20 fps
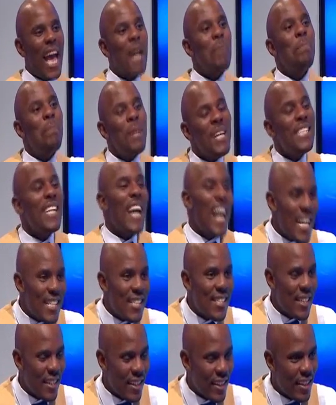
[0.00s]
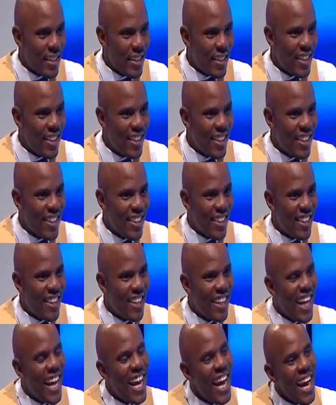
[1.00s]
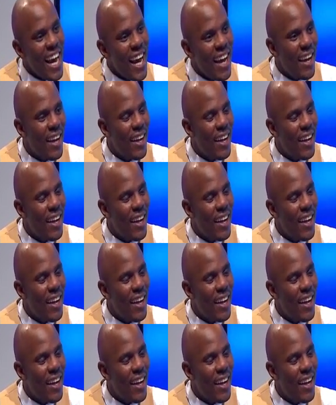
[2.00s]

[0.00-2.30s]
and beat Arsenal. Mm. Here?